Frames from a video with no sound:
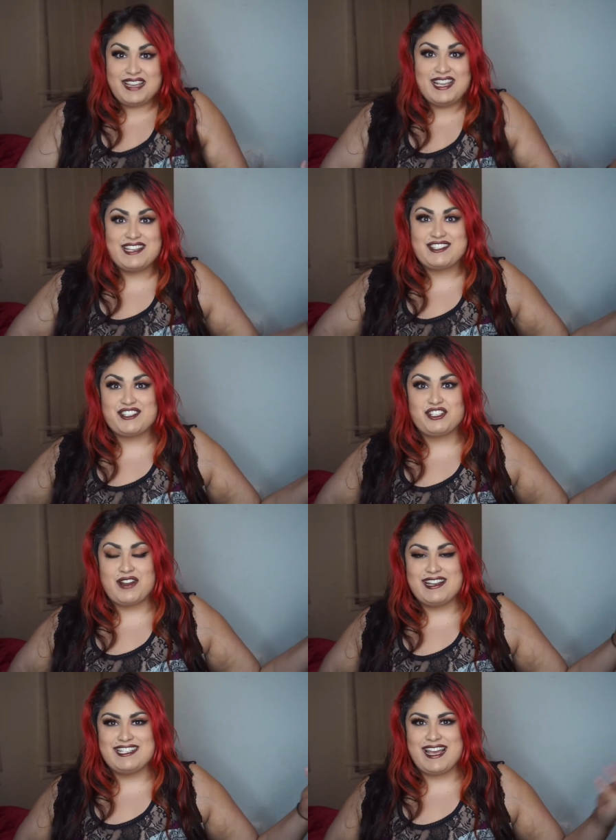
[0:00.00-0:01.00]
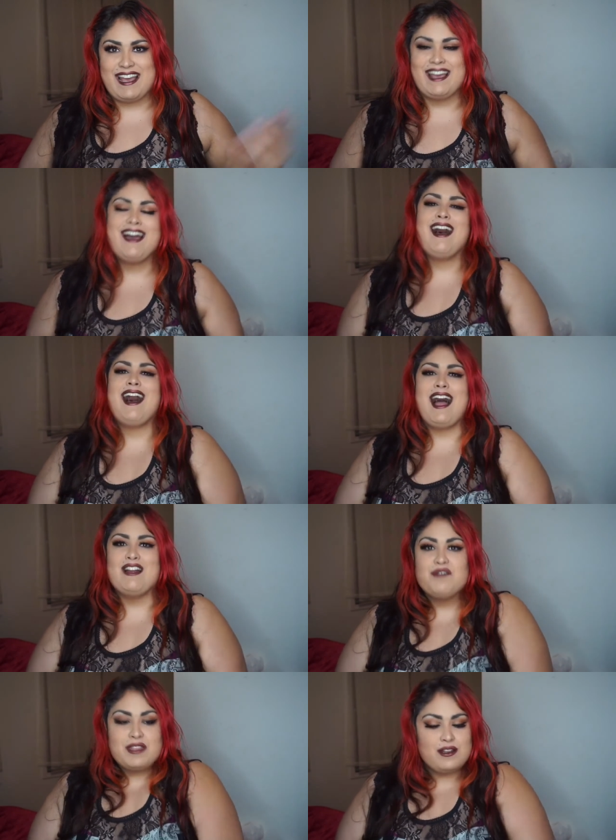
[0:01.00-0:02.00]
it's a straight day. I
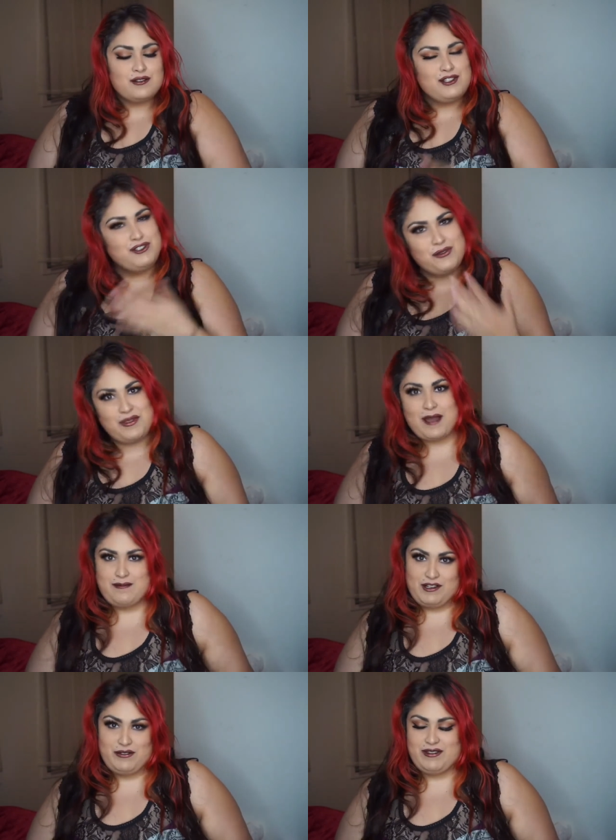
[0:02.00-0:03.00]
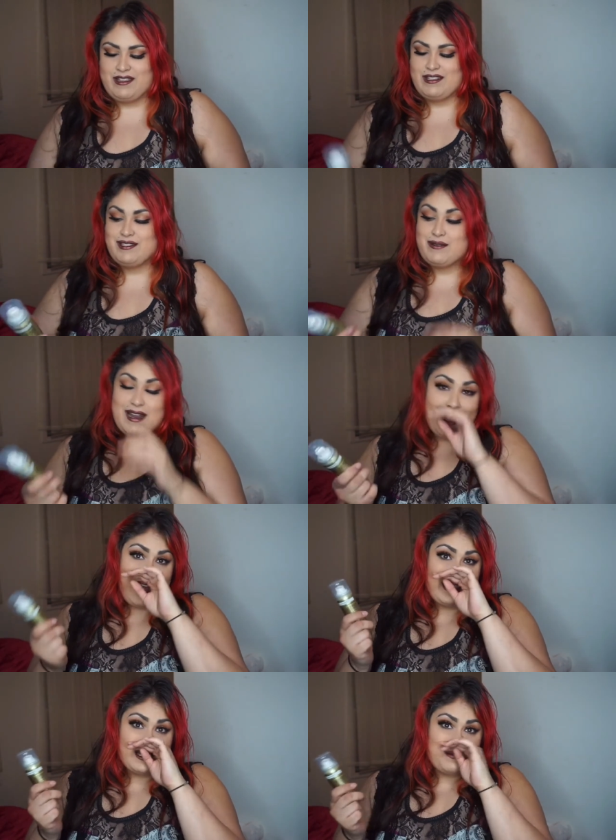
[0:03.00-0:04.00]
really don't do that much with it. So when I
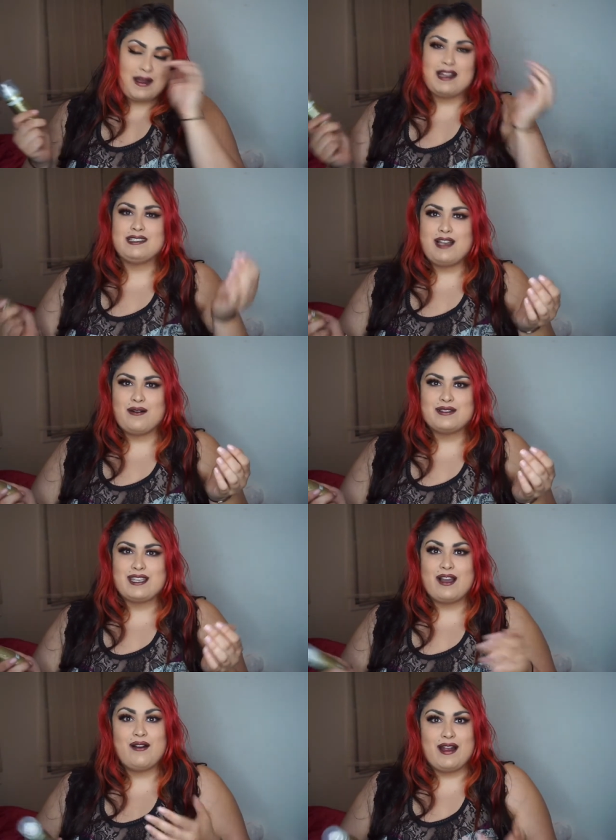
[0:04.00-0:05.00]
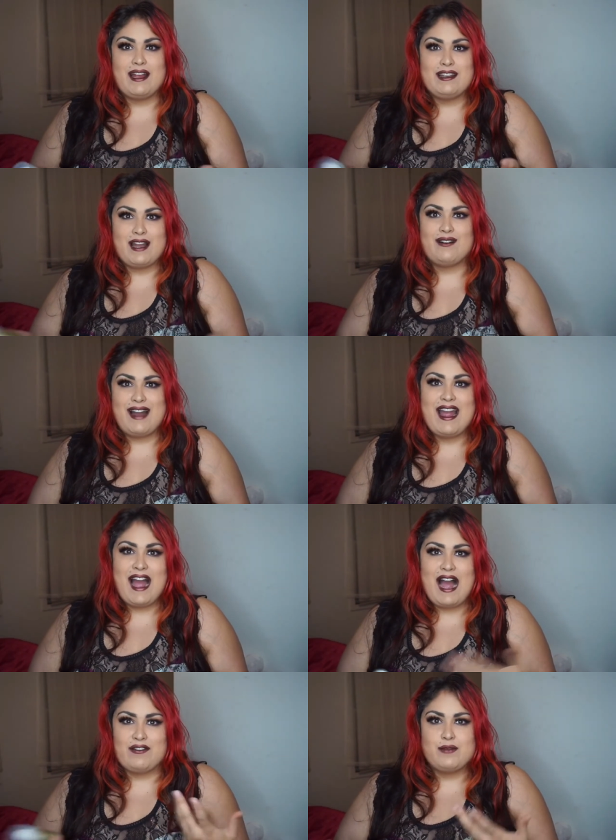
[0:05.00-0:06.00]
got this product, I was like, all right, now I
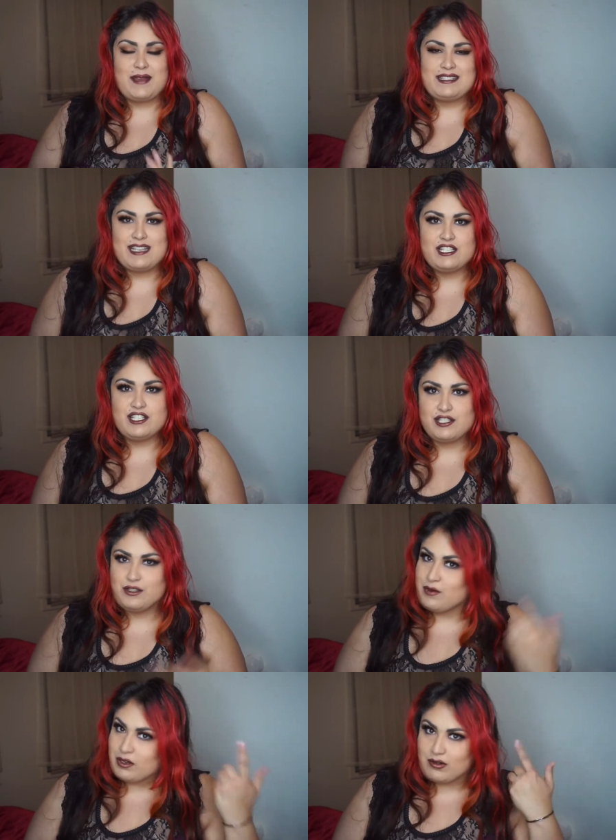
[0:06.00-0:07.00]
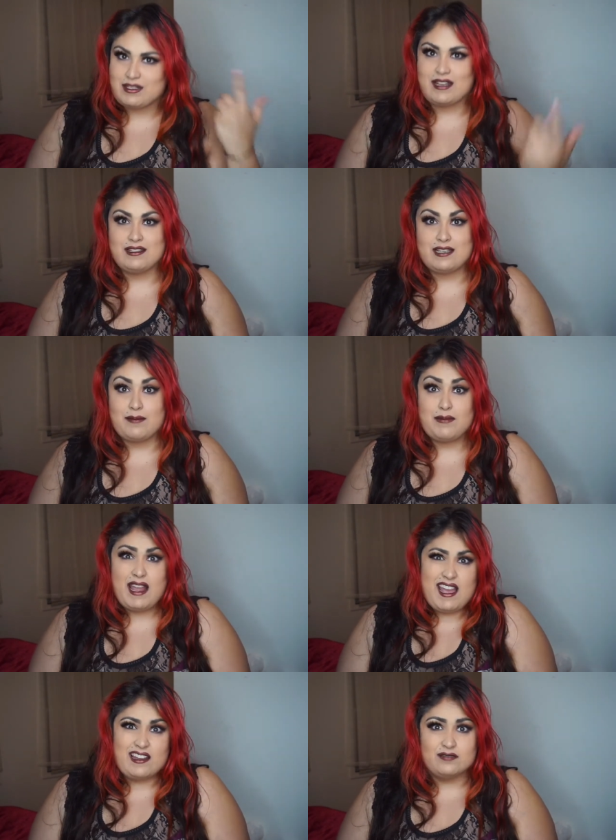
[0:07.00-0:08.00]
have to pay attention to what grows out of the top of my
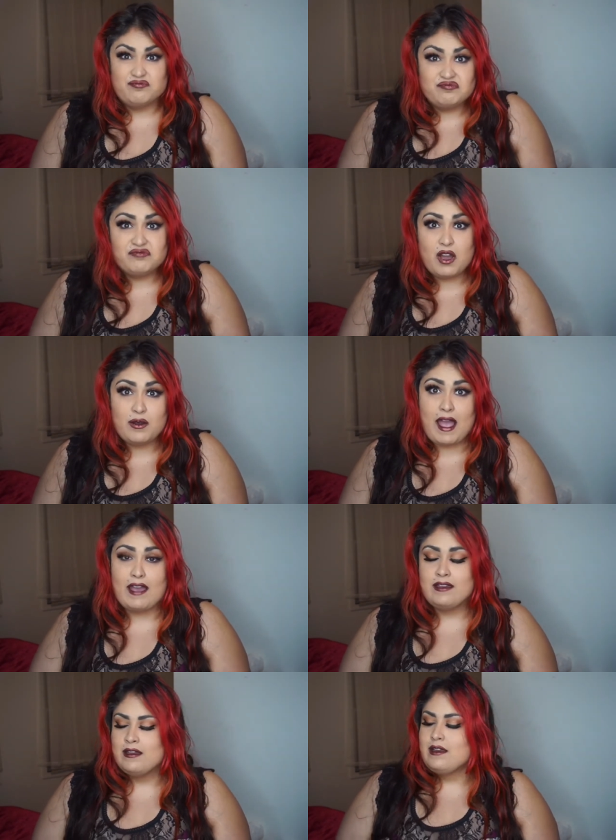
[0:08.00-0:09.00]
head okay.